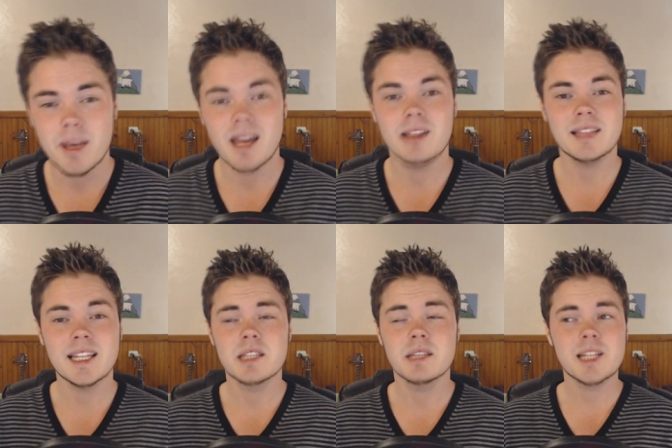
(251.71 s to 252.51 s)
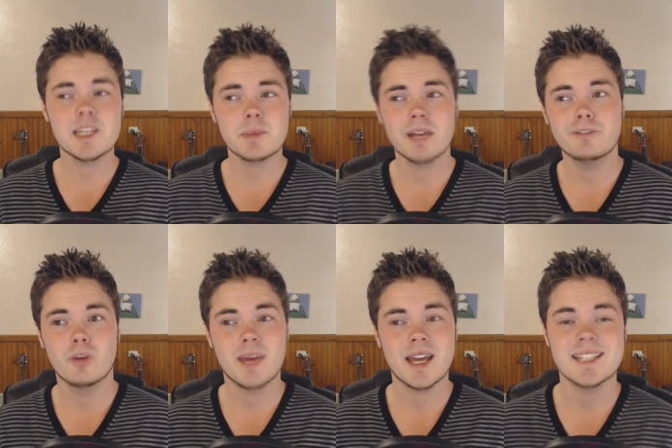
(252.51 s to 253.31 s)
But uh, let, the Let's Play
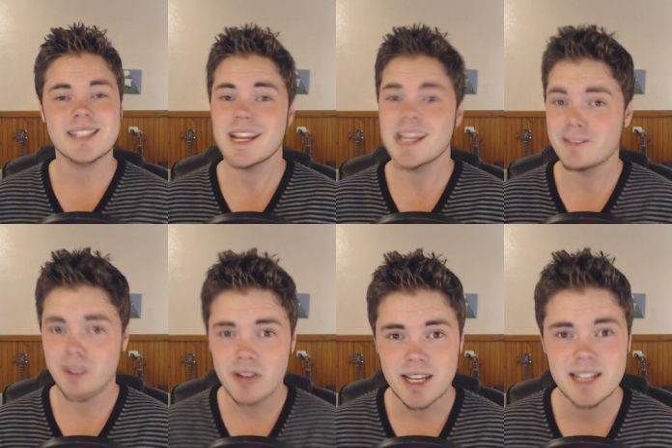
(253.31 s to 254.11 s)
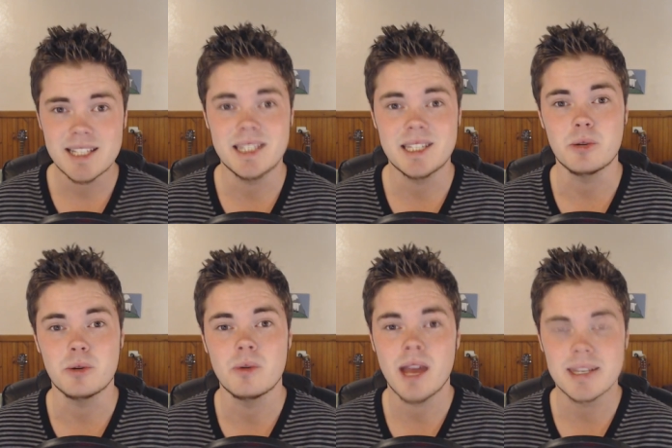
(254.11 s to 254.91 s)
format is e very easy
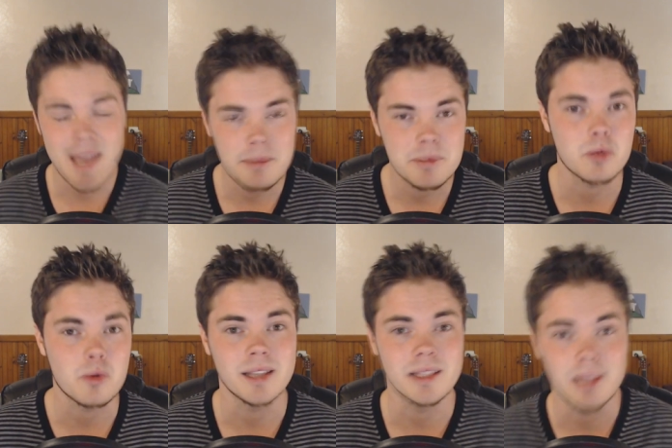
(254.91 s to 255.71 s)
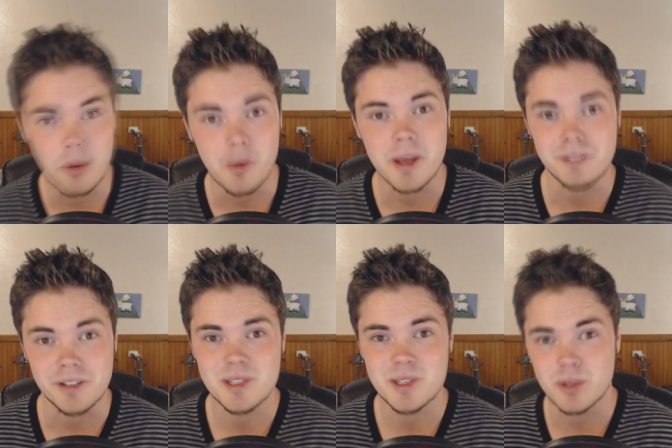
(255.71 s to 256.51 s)
to adapt to a low
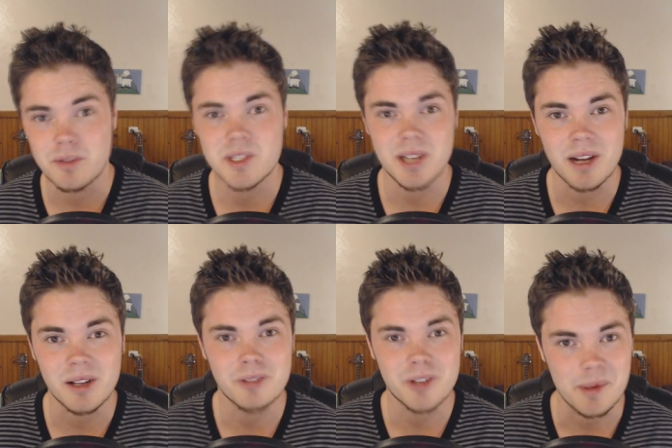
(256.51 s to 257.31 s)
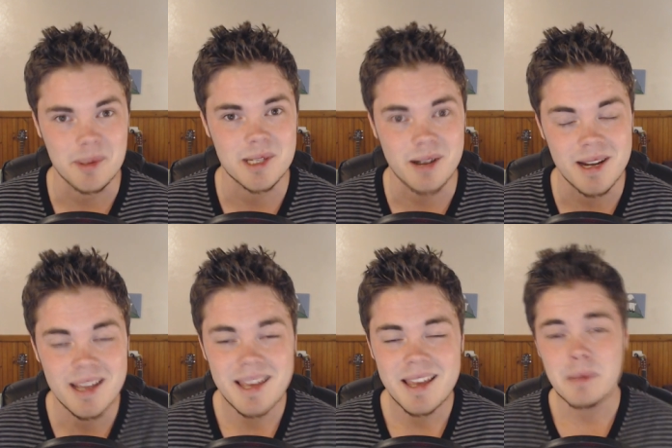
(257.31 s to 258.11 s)
effort sort of style of
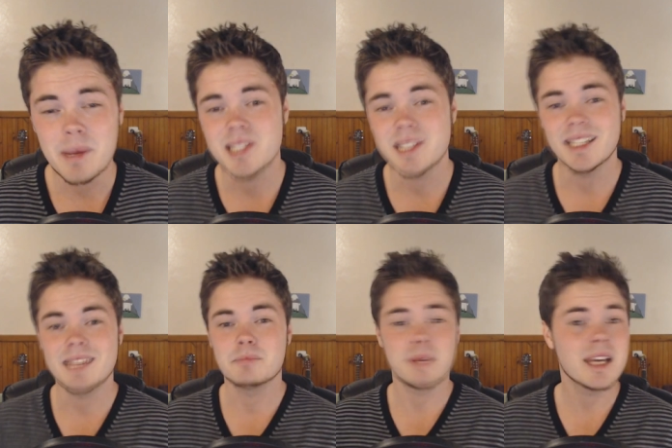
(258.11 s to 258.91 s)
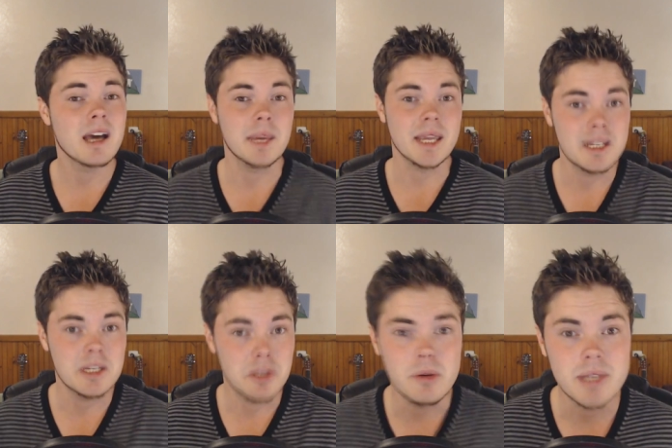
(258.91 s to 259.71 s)
commentary. Basically, pick up
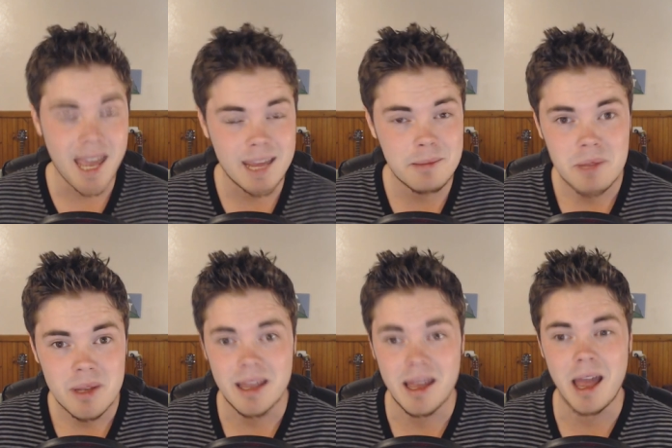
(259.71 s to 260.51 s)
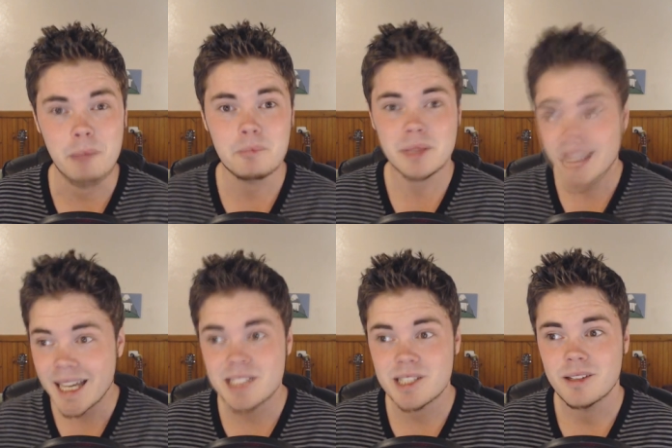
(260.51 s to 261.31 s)
any new game, uh,
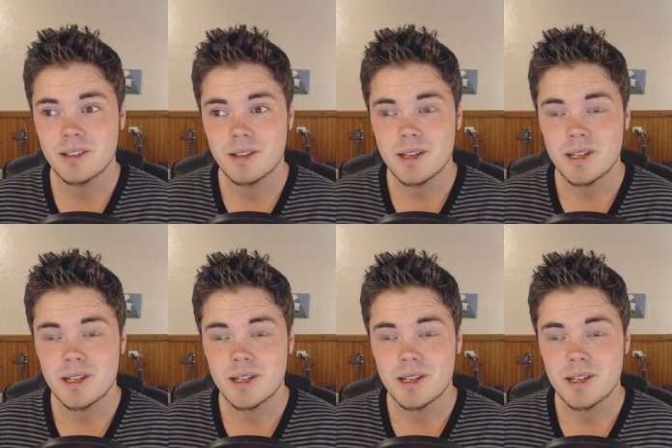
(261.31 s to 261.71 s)
play it,